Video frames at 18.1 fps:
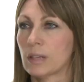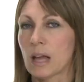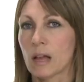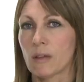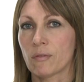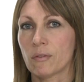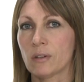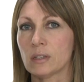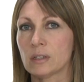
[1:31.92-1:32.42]

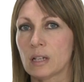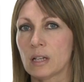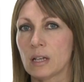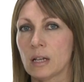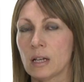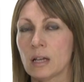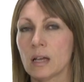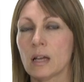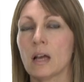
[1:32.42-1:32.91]

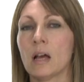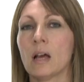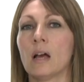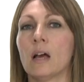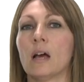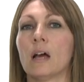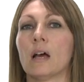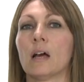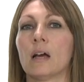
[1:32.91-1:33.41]
definitely
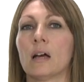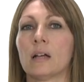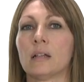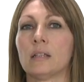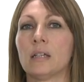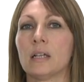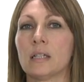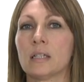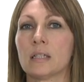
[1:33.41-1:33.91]
uh,
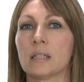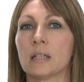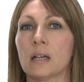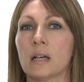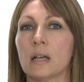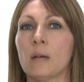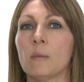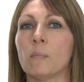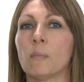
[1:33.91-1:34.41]
this
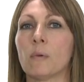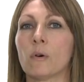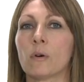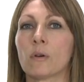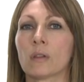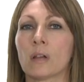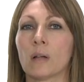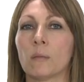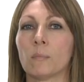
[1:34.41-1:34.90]

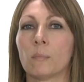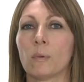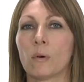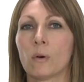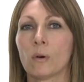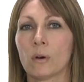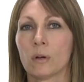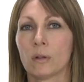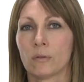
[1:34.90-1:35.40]
important
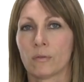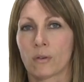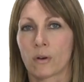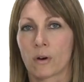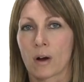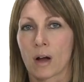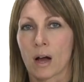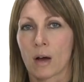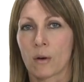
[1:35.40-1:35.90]
point
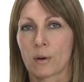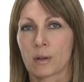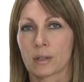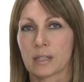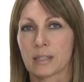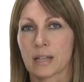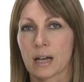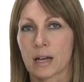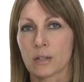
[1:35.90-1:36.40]
for our
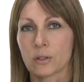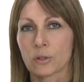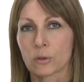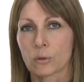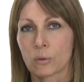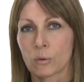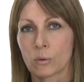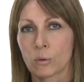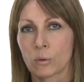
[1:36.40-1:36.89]
design
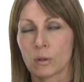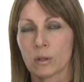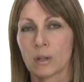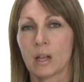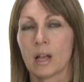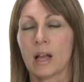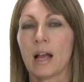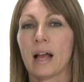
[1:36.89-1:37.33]
school